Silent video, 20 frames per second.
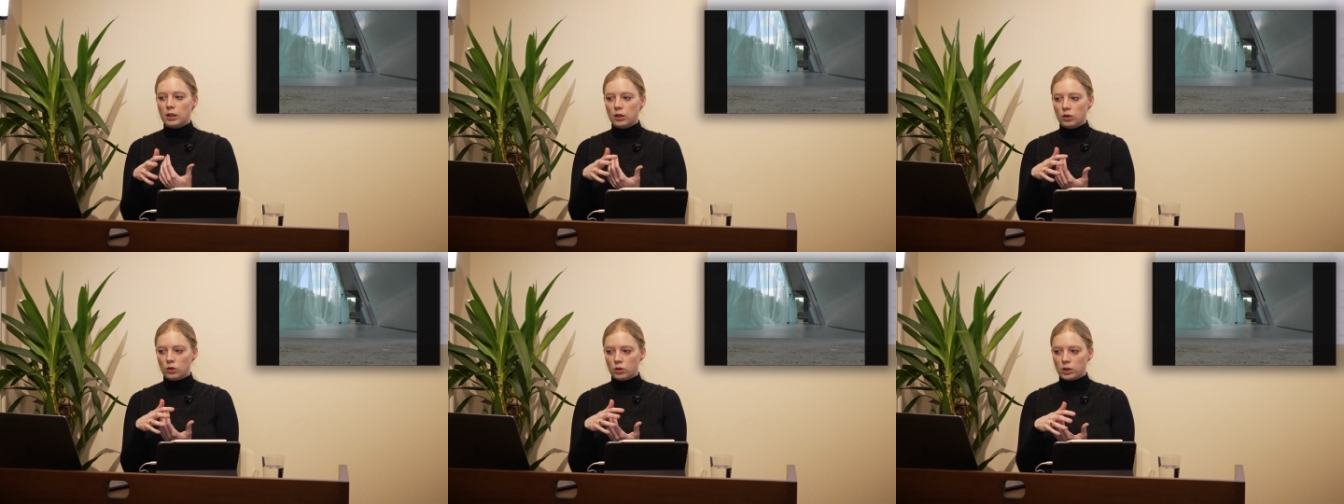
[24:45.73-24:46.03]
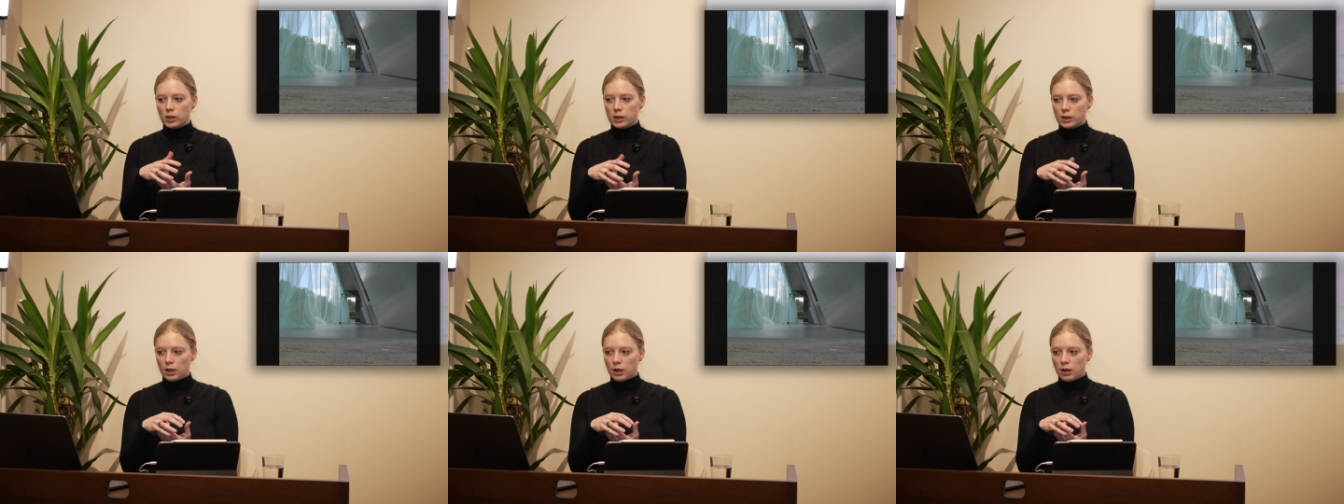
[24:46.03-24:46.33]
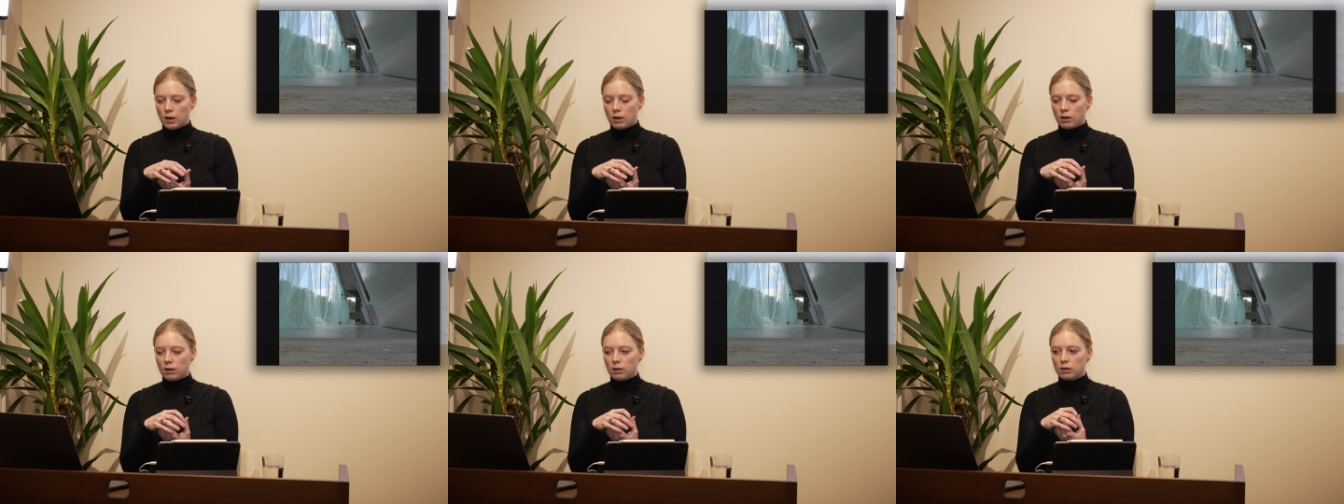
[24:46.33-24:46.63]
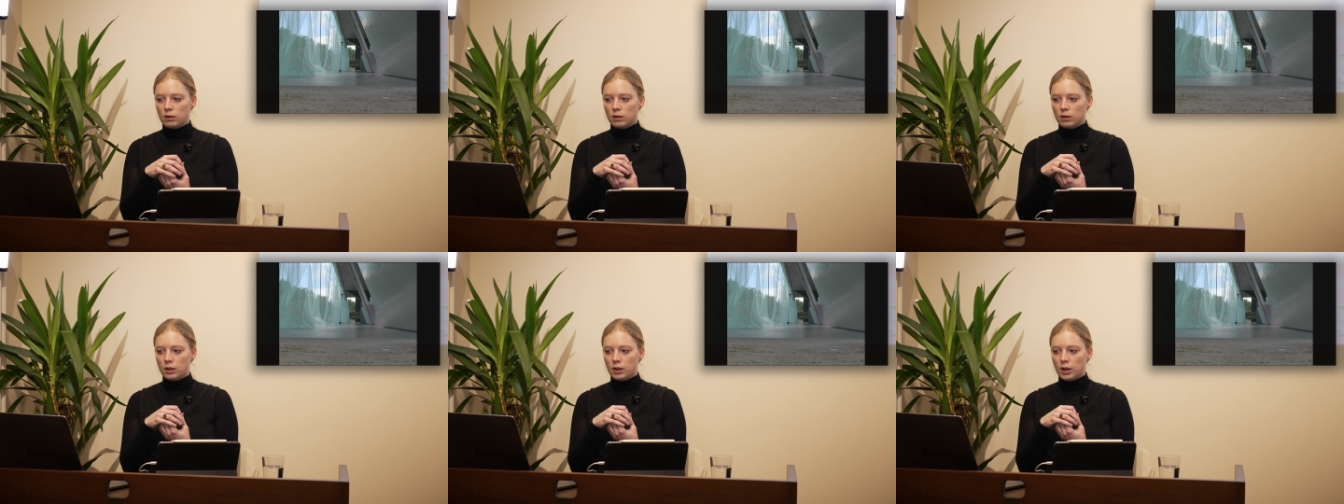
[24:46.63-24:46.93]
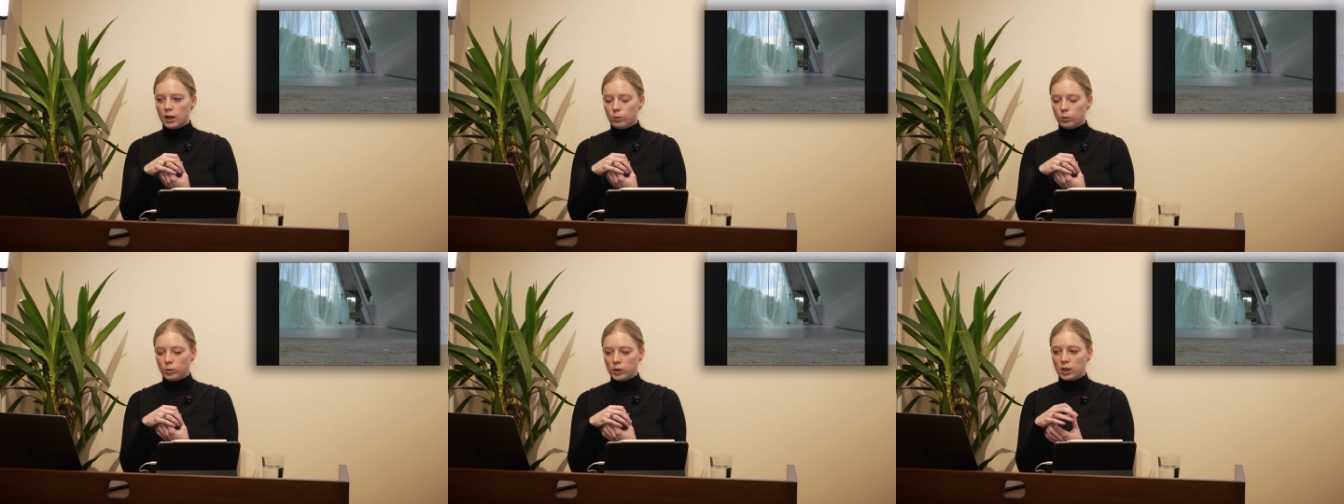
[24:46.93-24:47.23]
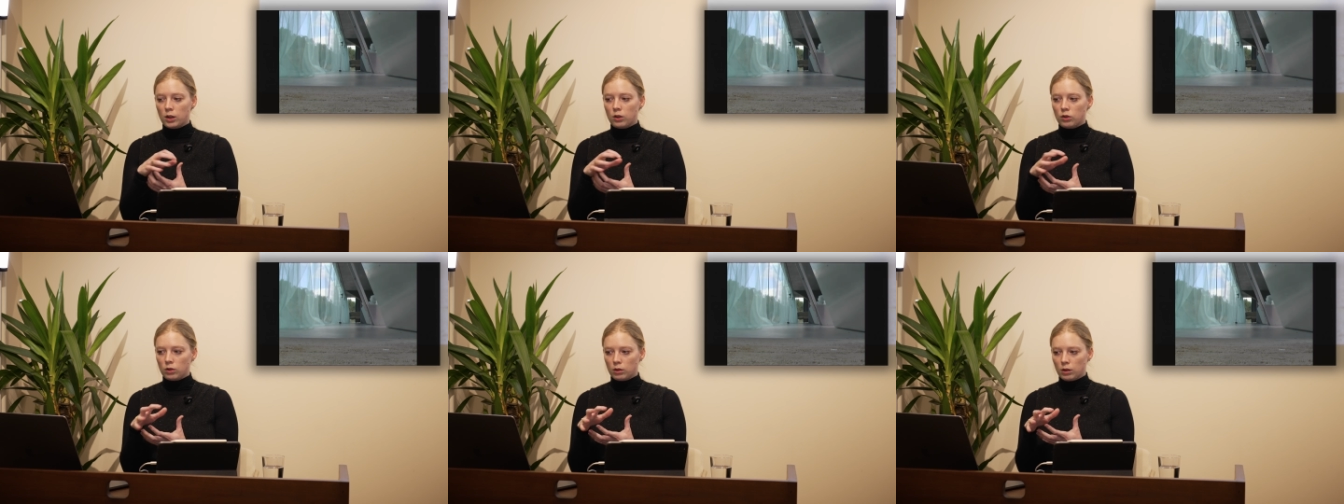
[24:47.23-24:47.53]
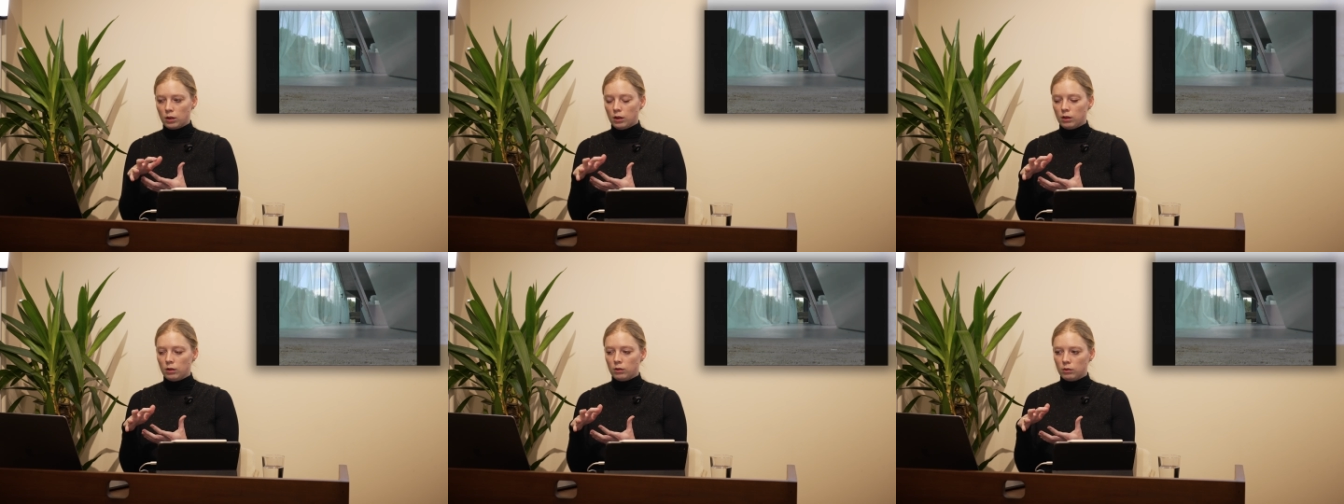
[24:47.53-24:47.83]
interesting and
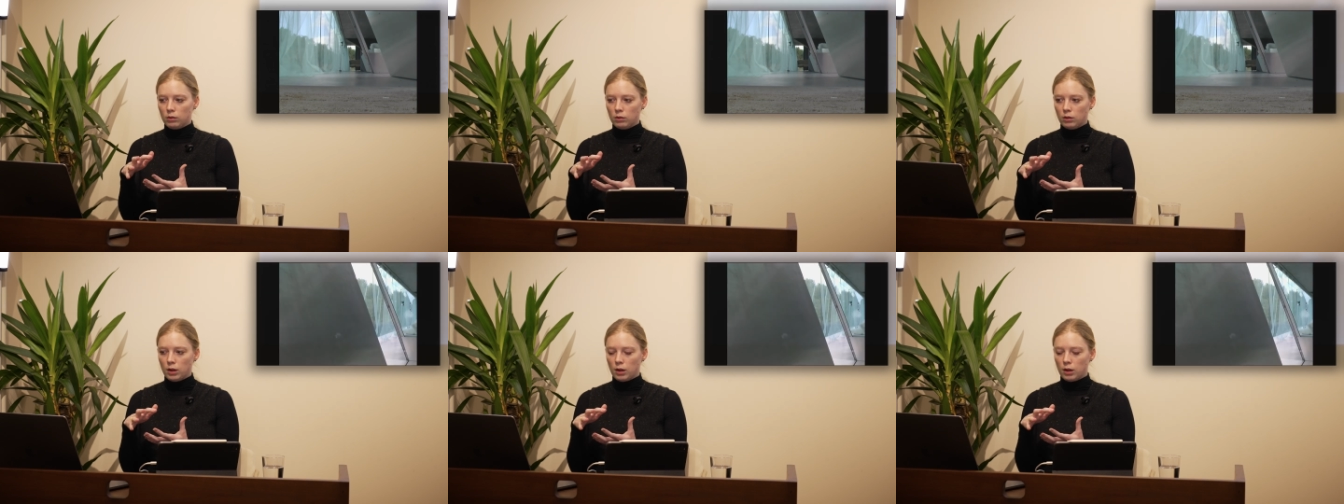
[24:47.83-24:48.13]
potentially